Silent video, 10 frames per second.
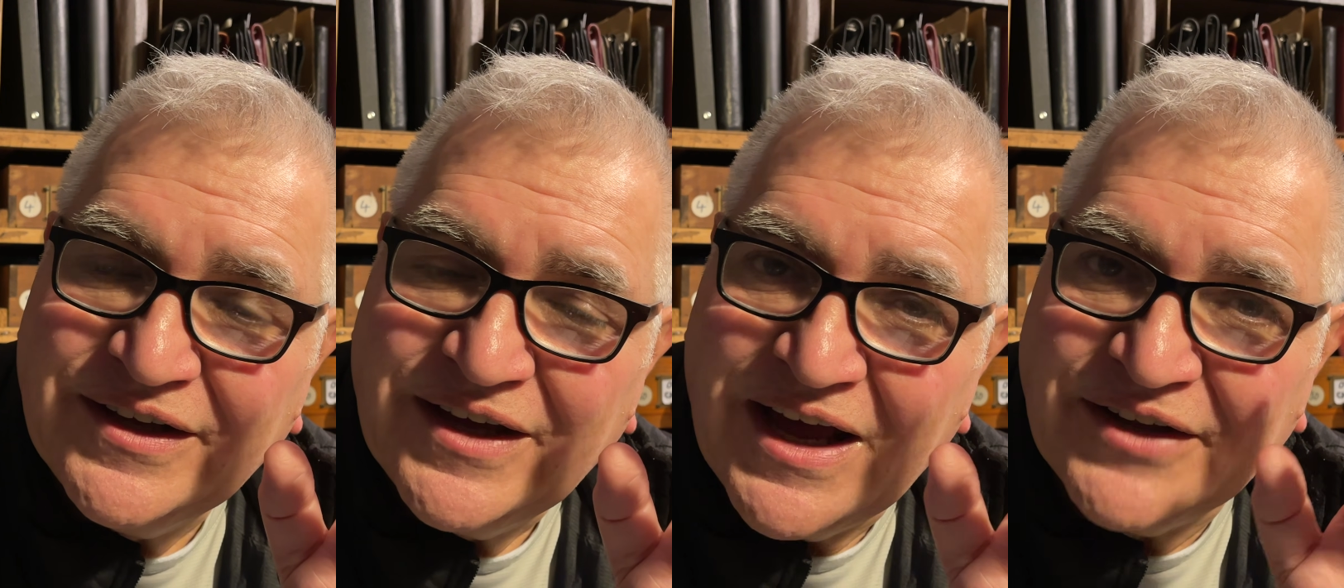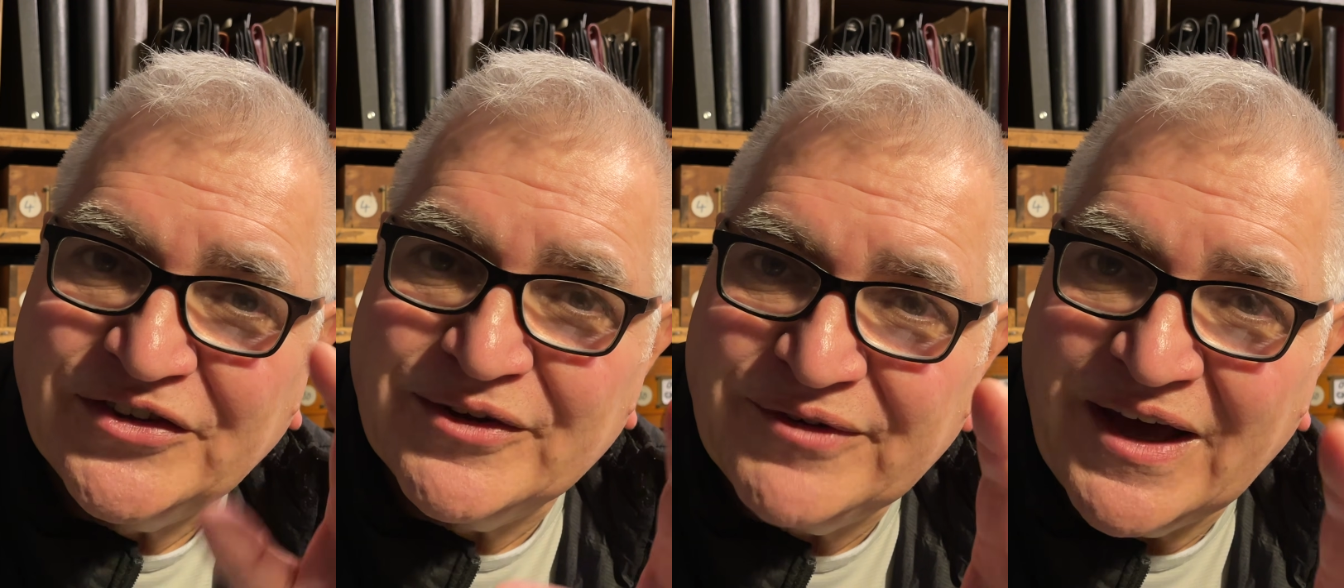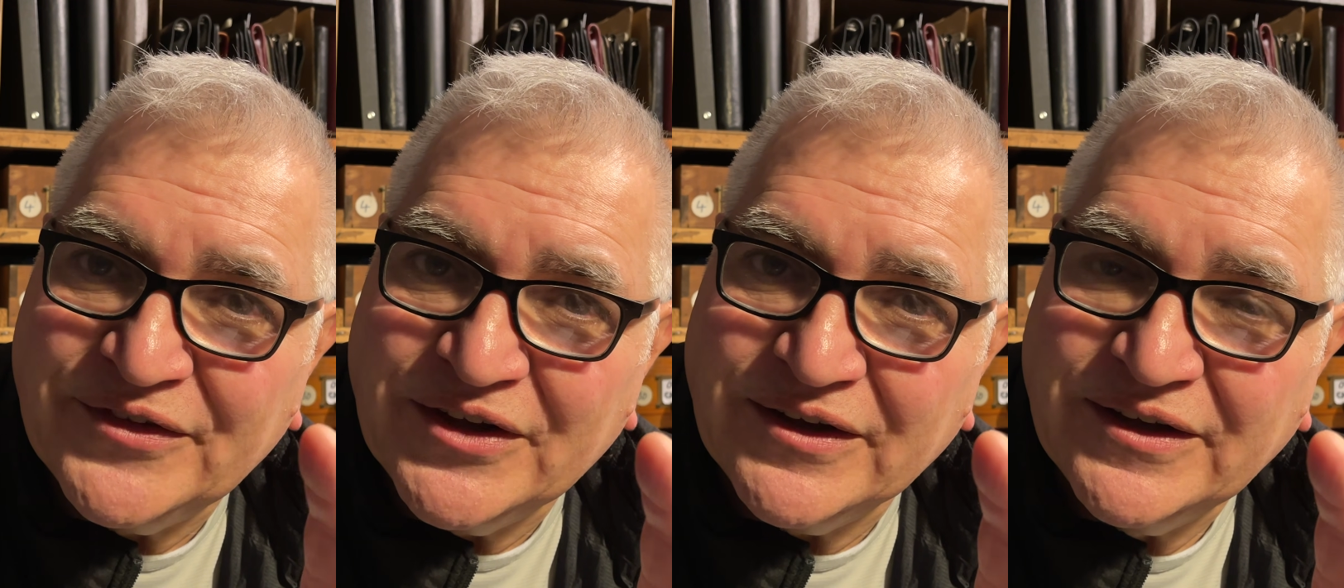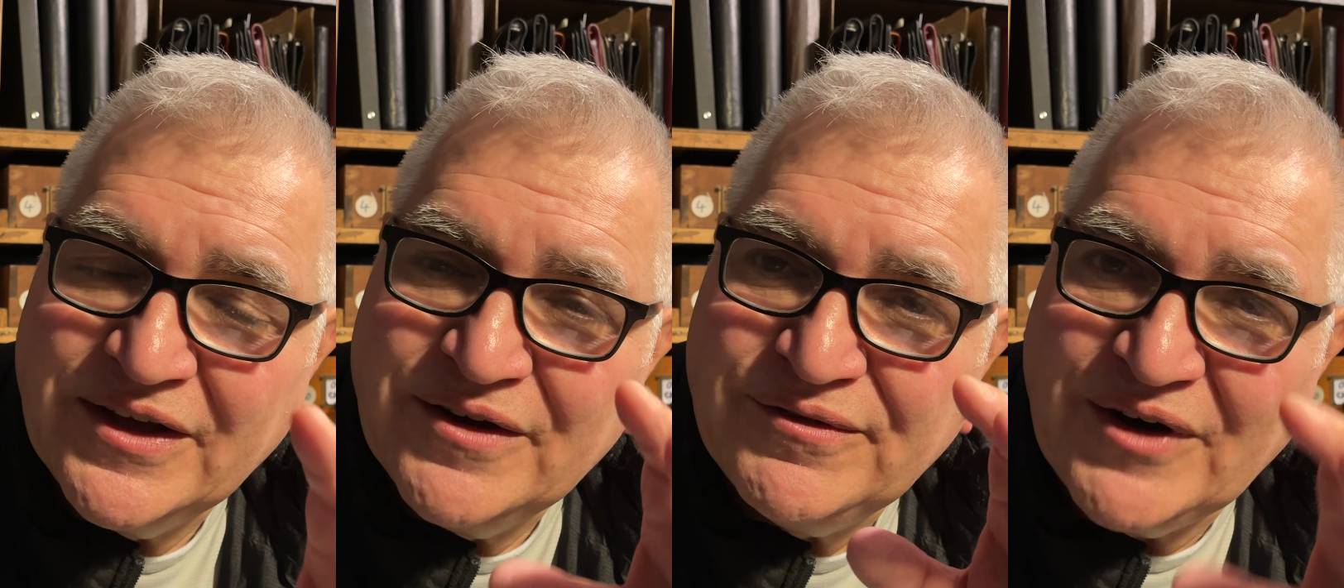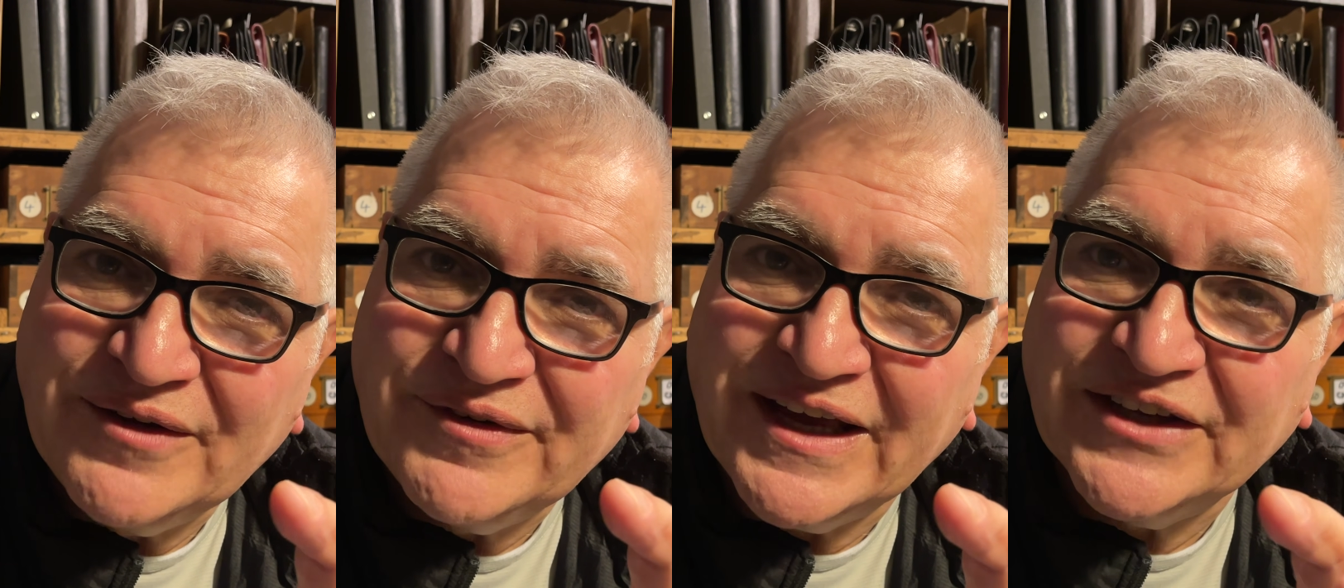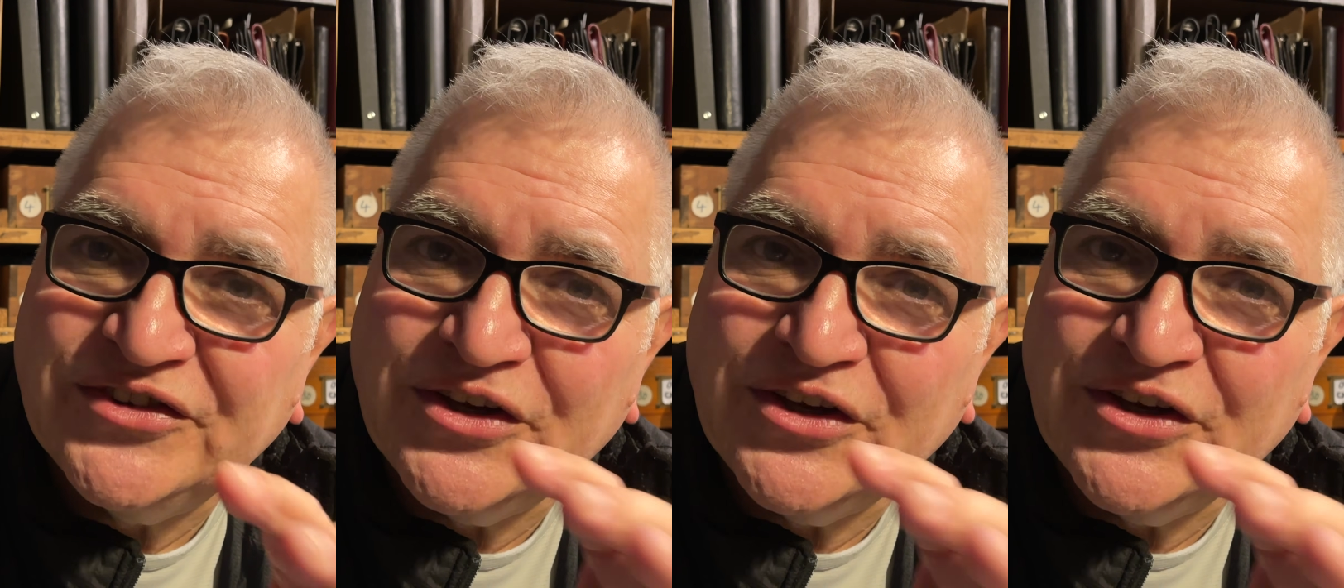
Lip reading: fact that Filofax